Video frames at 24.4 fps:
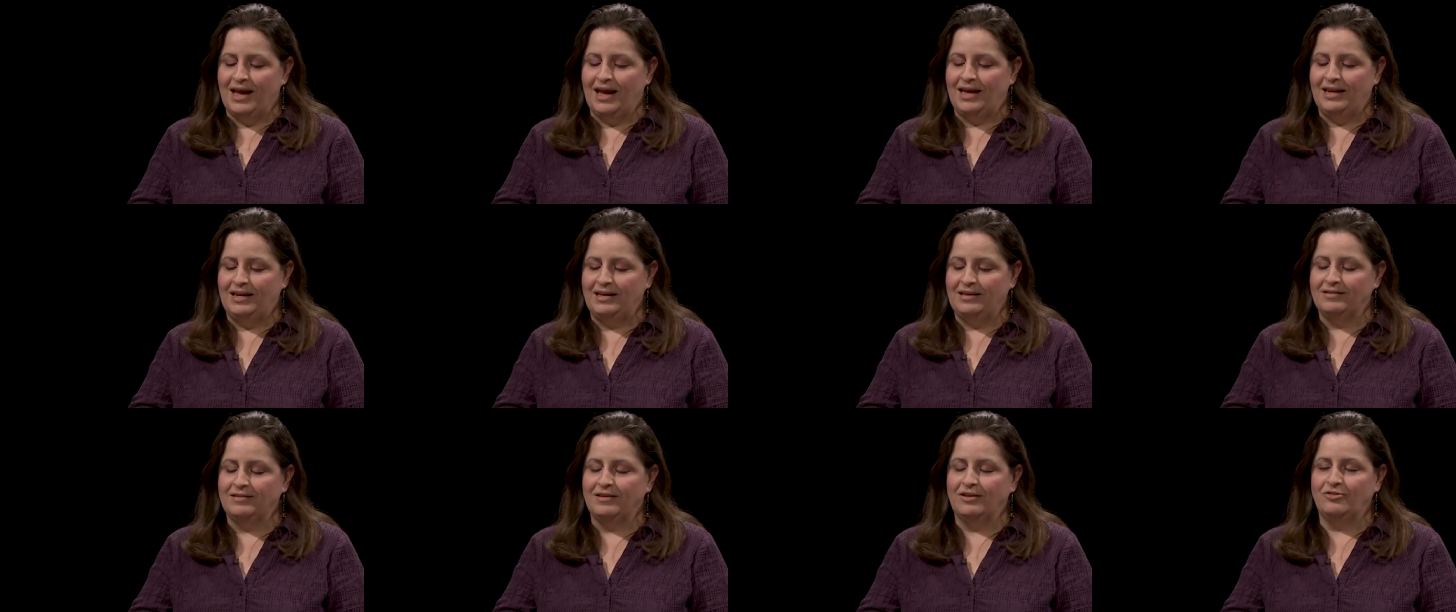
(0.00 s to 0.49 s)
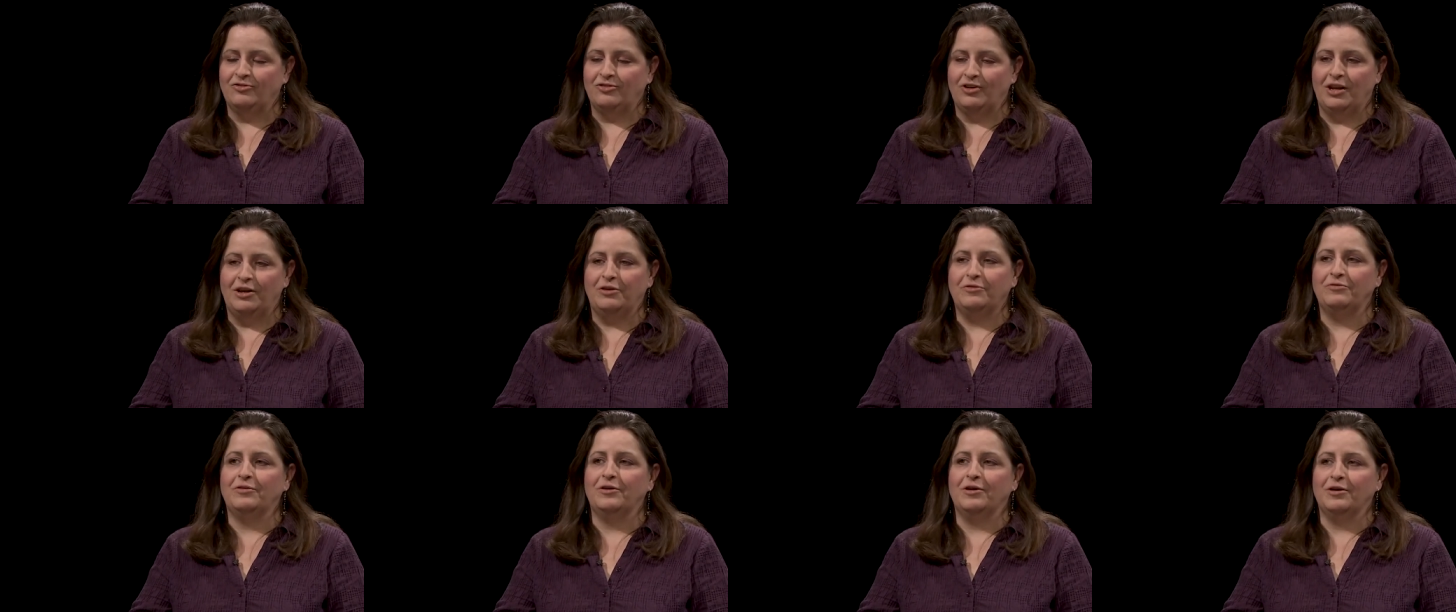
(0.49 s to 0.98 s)
and he said
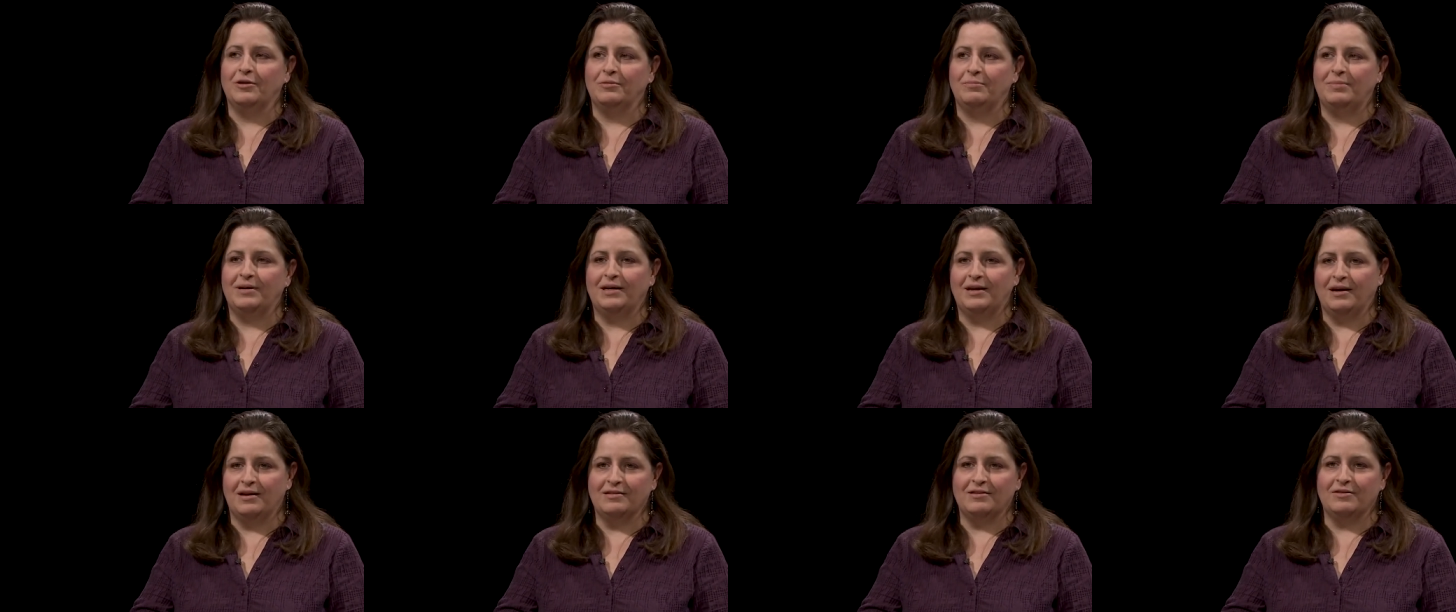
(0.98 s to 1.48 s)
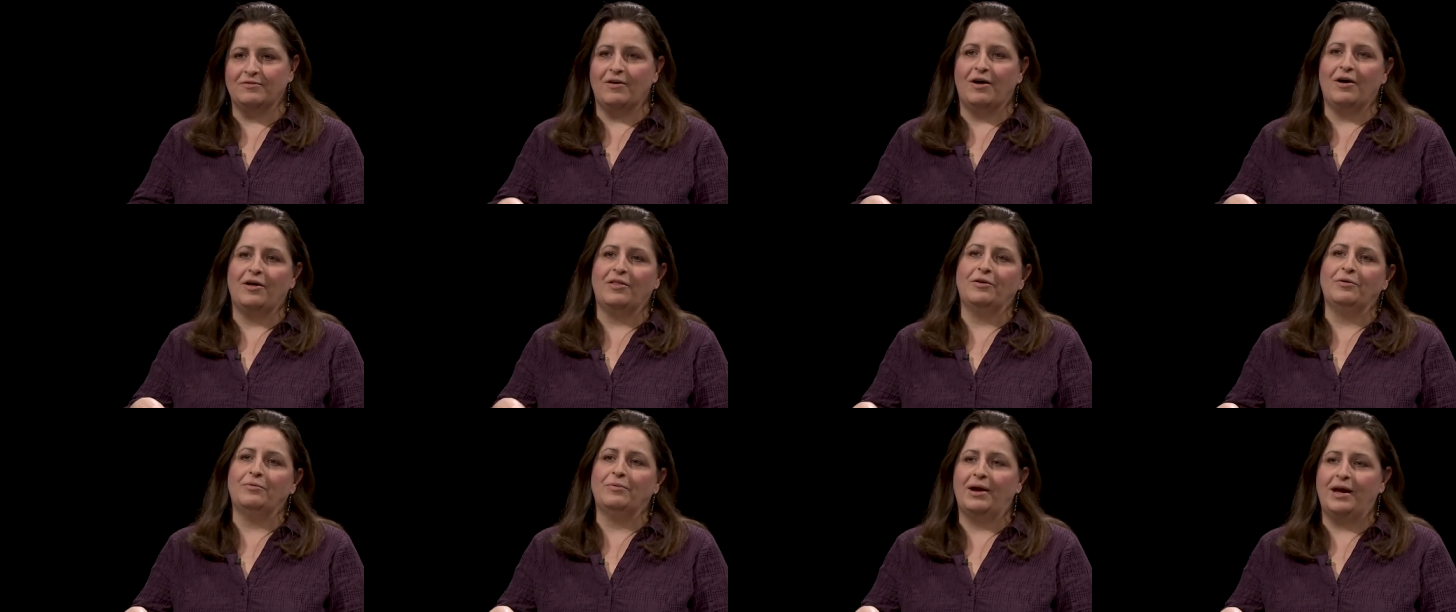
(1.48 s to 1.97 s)
Jennifer because of
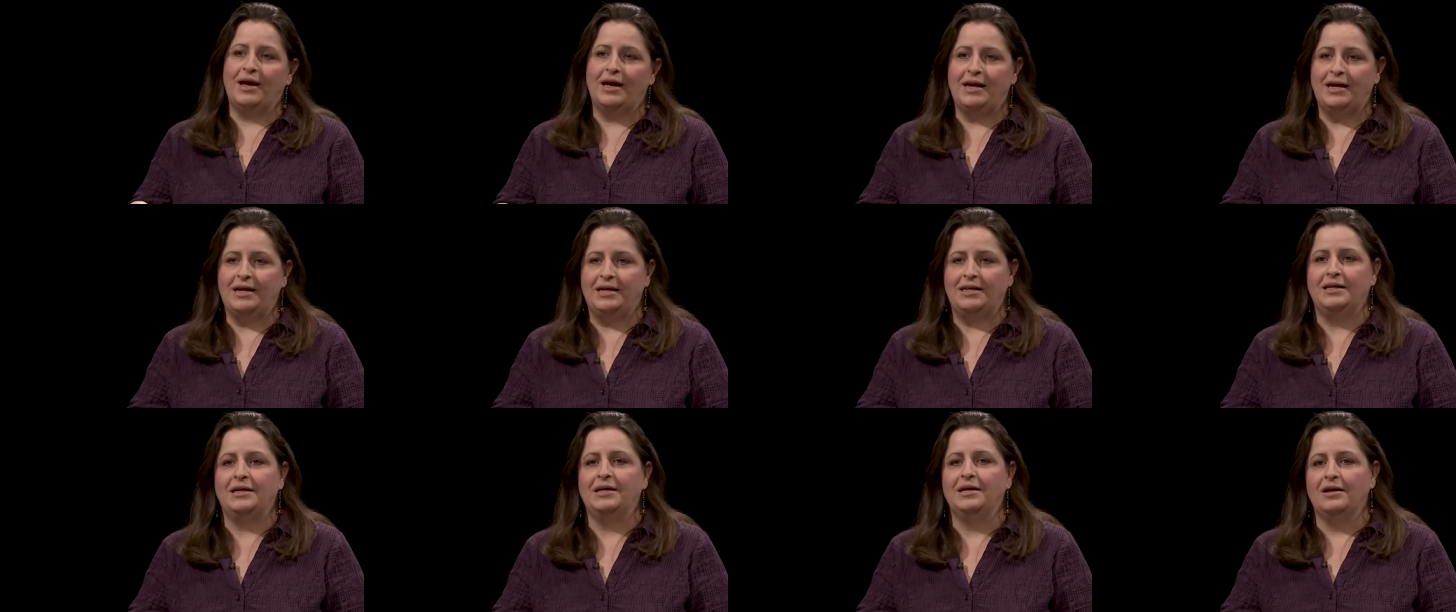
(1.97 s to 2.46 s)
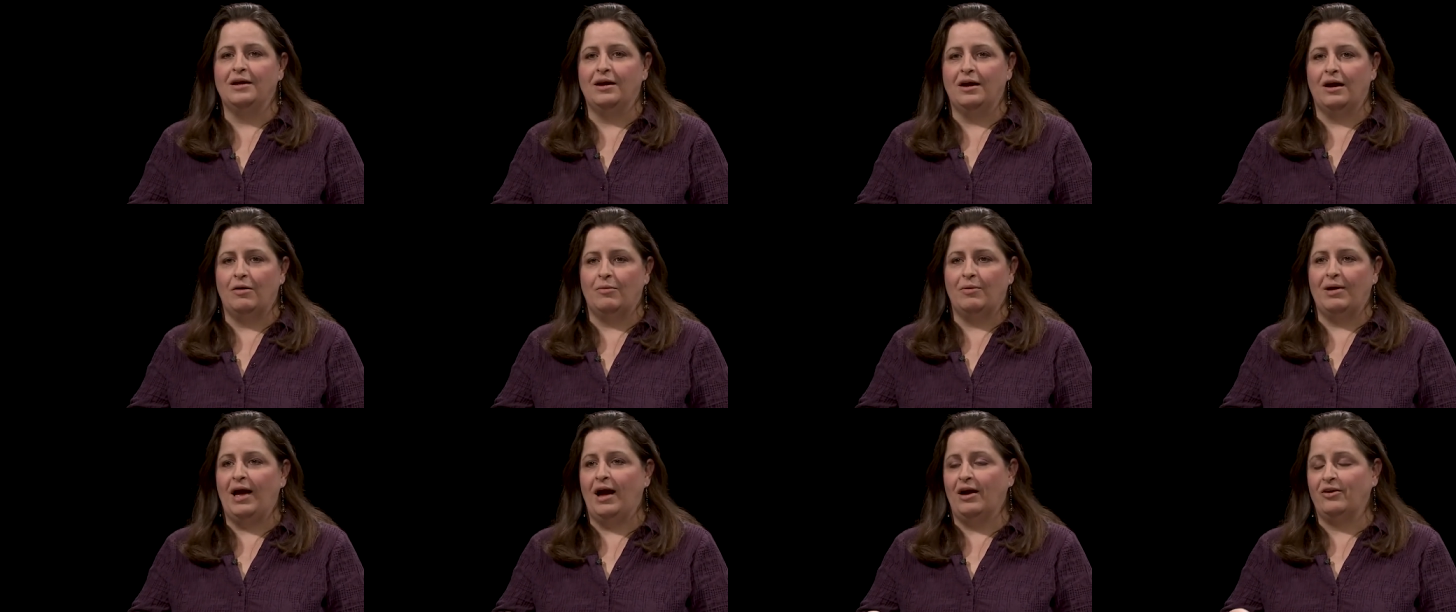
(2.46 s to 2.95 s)
all the rain
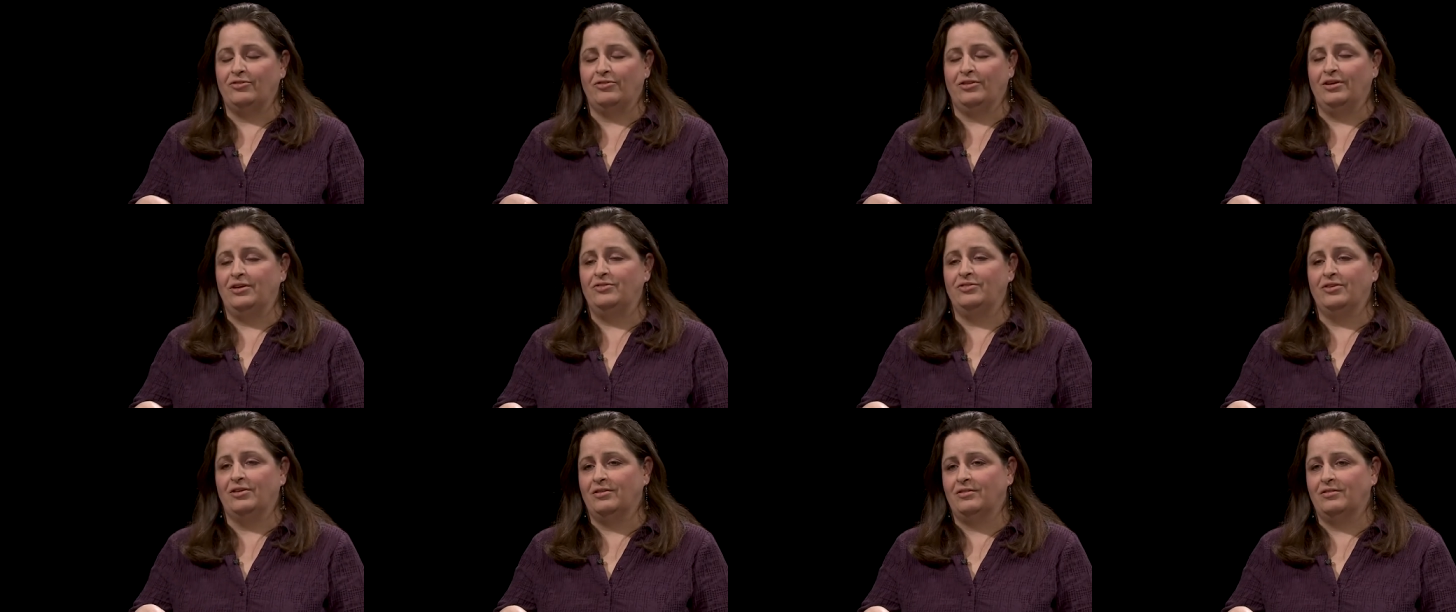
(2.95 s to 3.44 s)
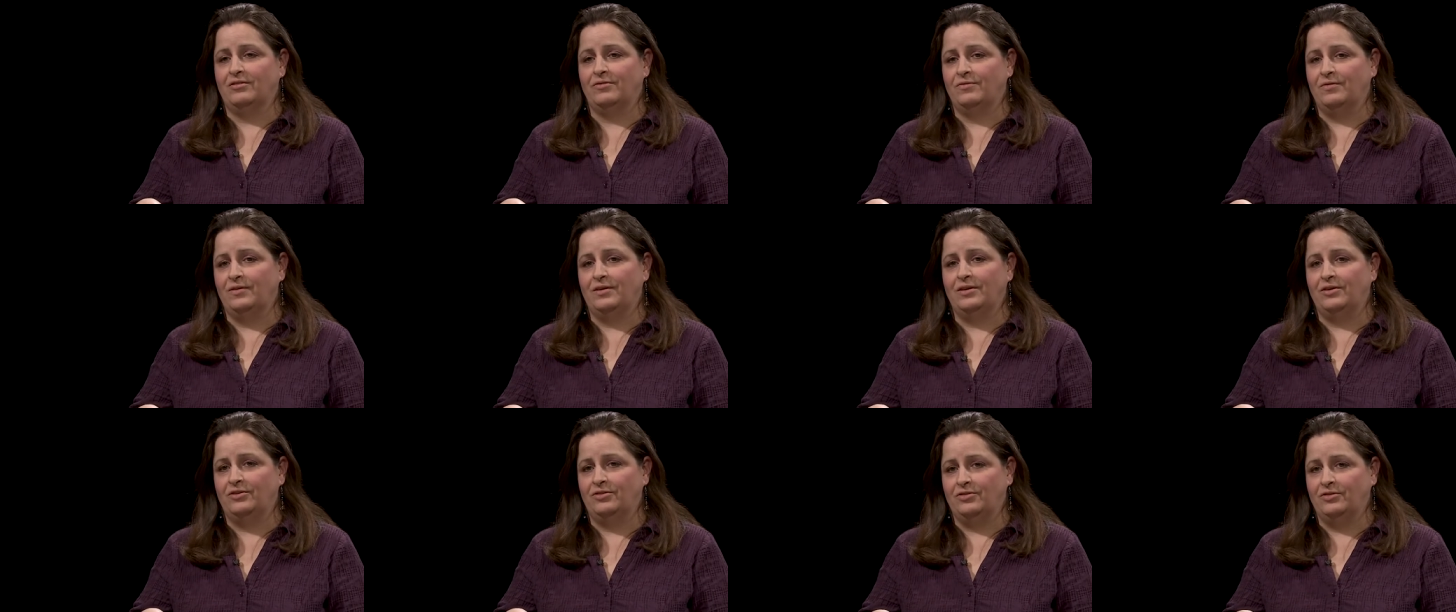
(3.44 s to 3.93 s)
we actually just
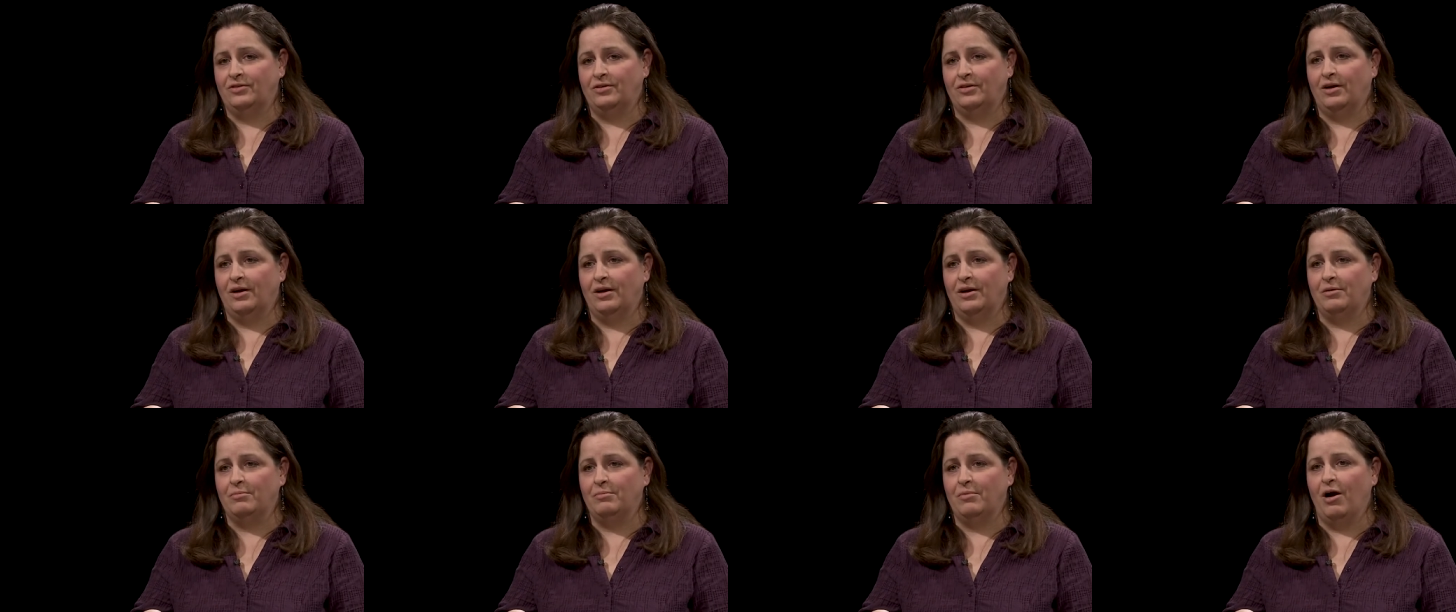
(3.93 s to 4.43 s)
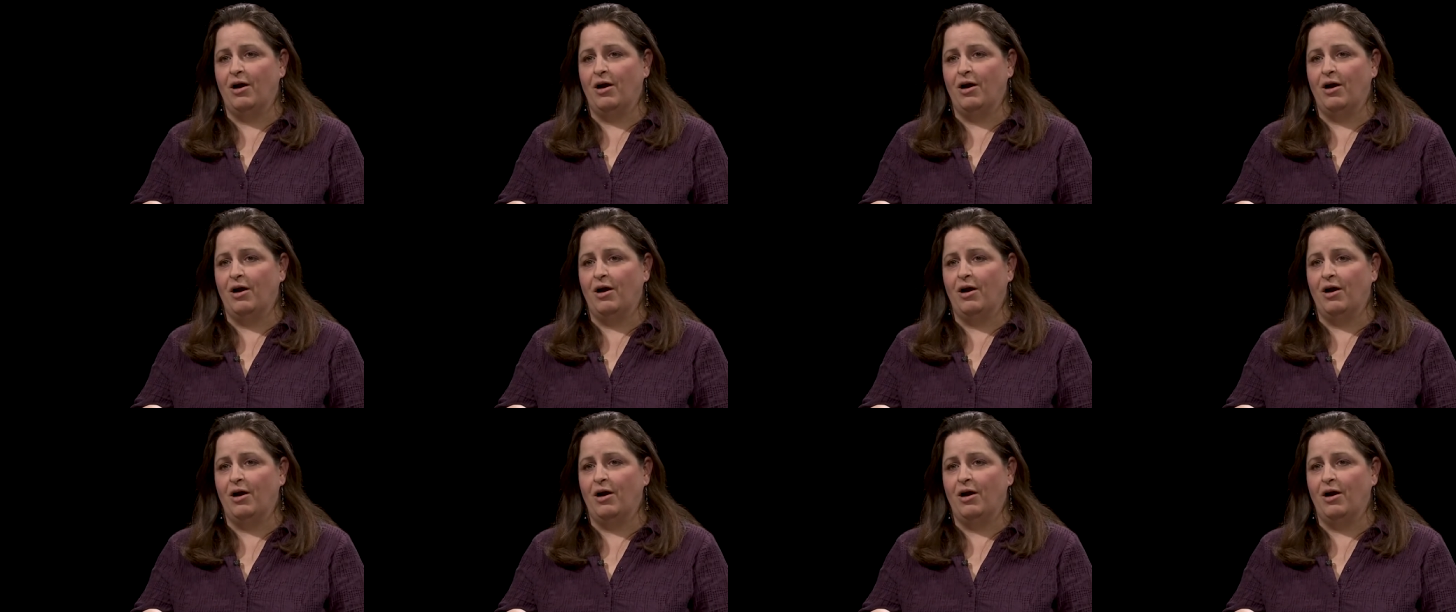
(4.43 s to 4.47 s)
finished um,